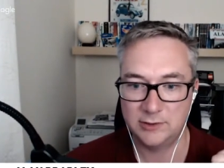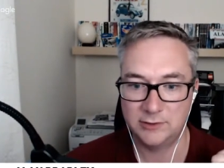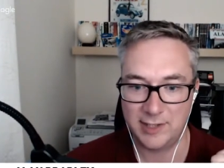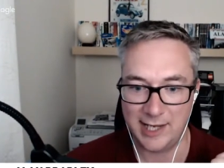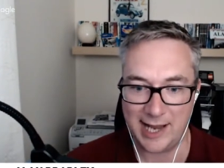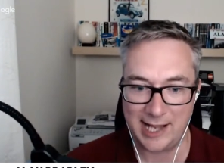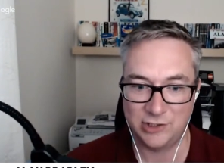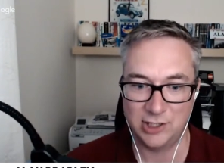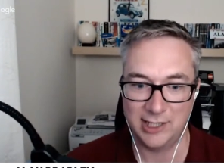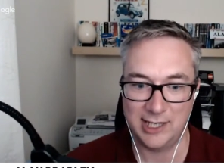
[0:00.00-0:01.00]
they
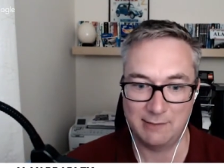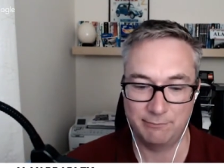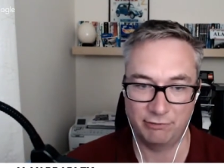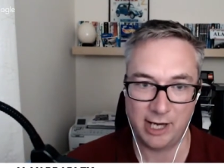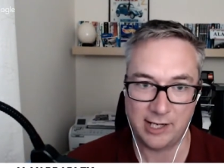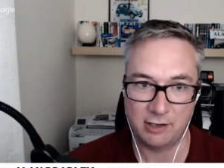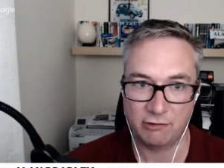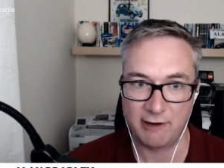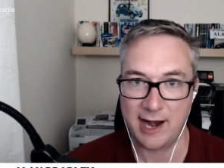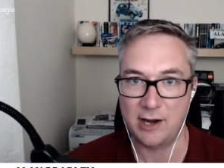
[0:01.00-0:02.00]
actually break
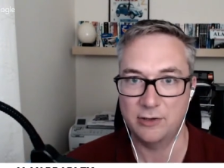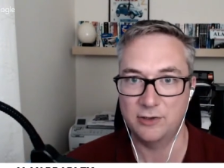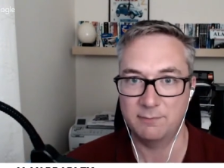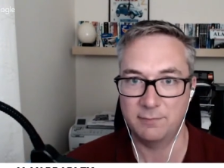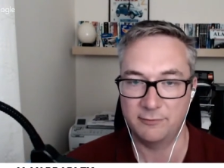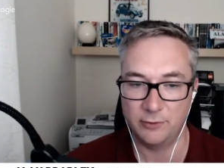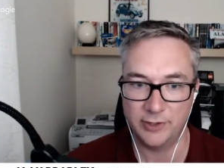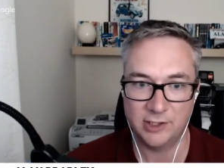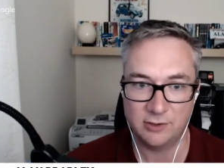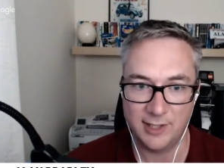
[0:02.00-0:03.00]
ground, before
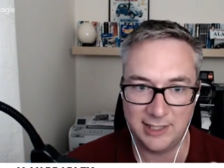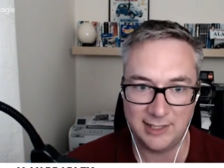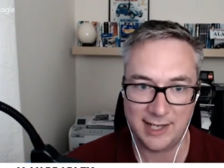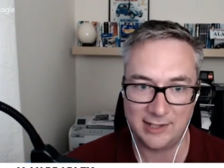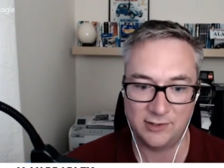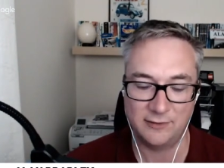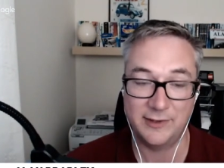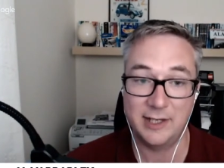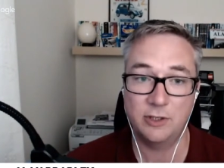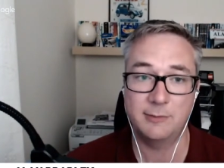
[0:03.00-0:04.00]
they do any of that stuff.
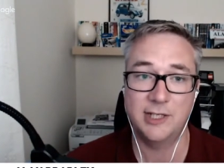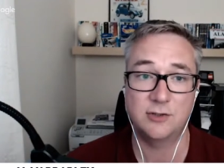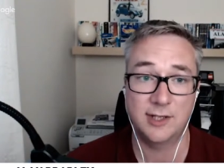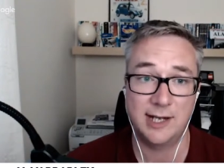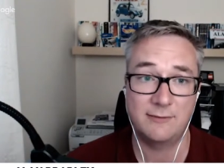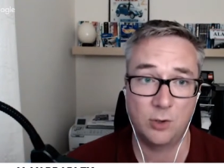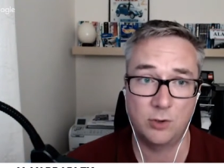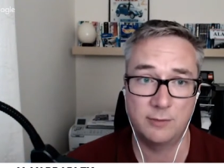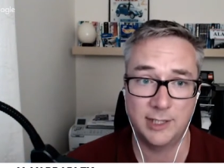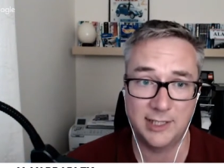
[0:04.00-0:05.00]
They want to make sure they have all
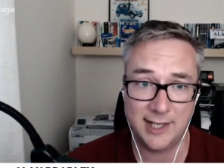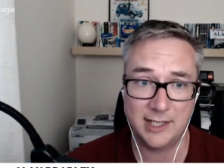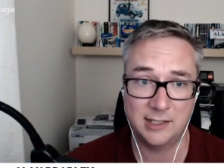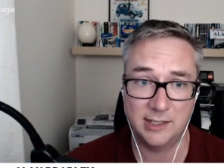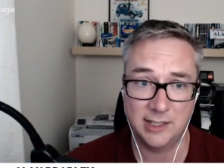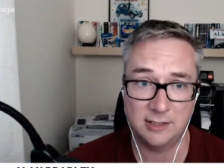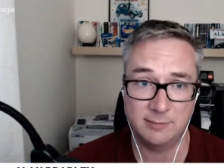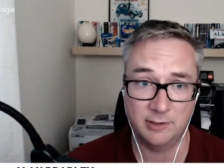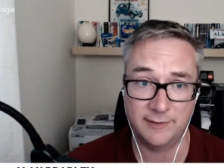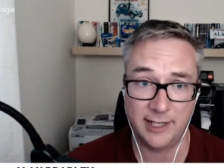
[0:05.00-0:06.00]
the money they're going to need to
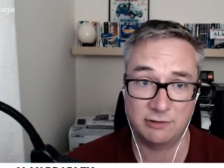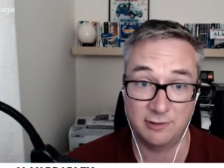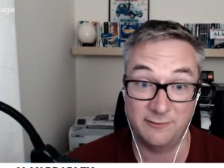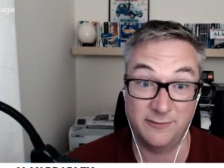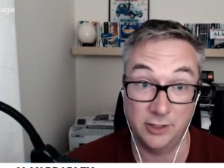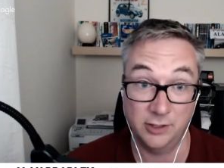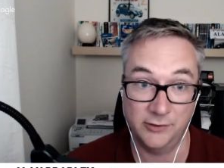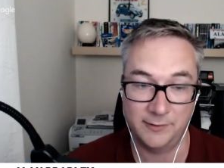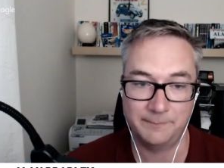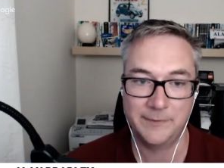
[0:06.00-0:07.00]
build a factory
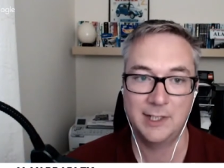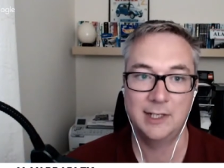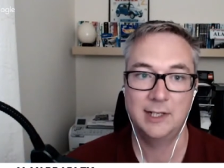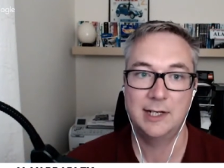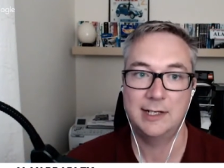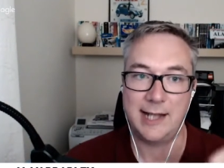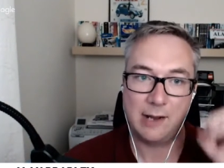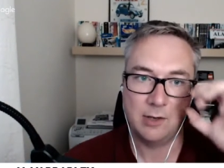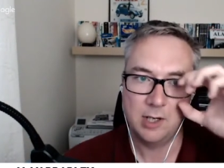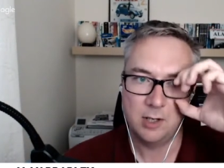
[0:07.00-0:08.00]
first.
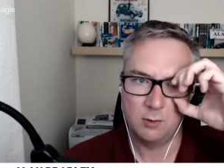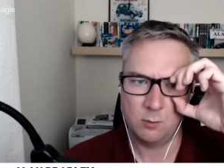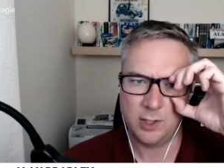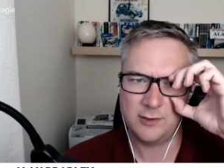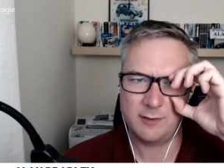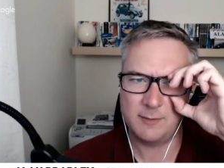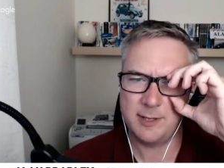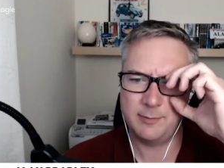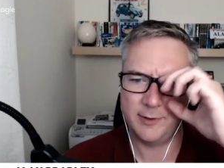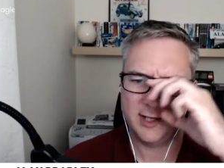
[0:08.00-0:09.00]
Now, some of the
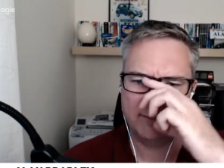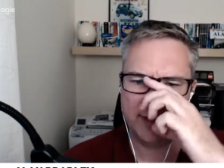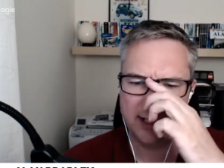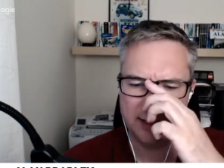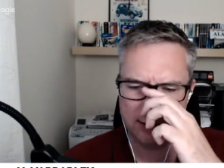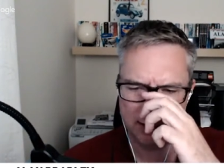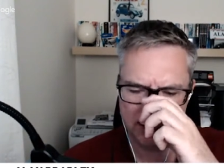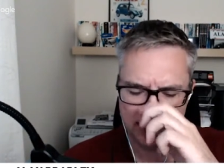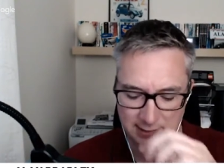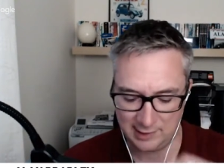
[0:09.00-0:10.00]
people they've been
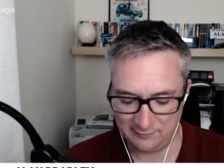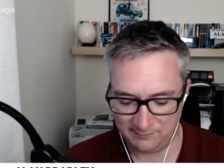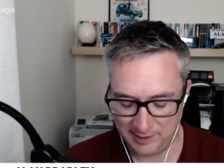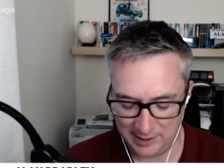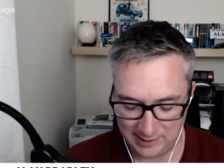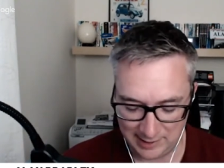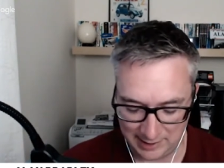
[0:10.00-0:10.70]
trying